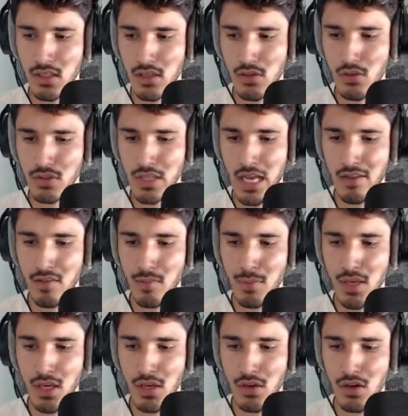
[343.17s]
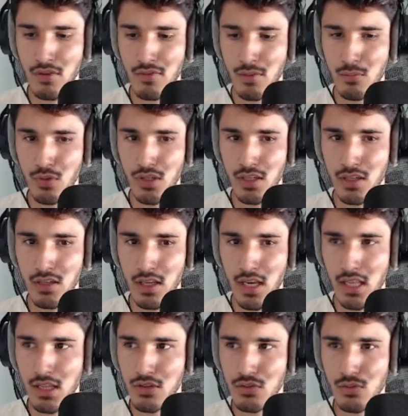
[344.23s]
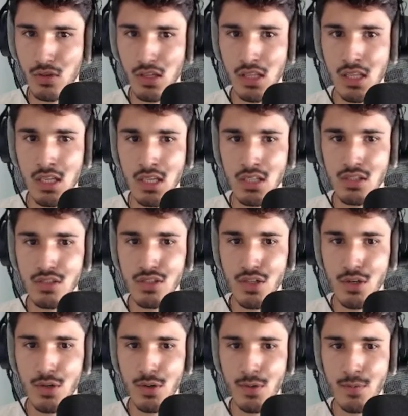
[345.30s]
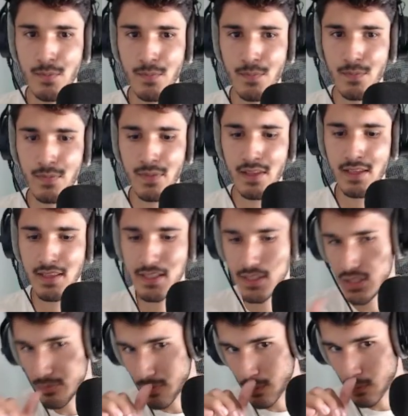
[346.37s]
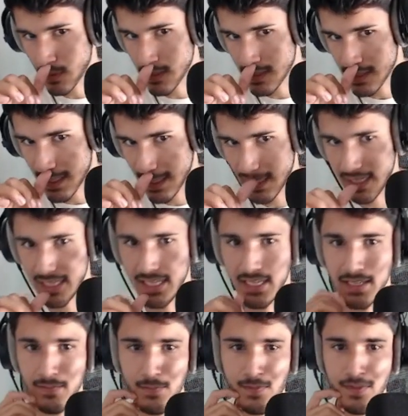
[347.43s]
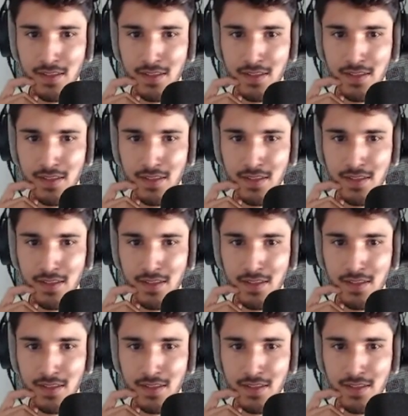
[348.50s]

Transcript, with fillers: You also have a P E R from one and then twelve. So the sunburn will just land in.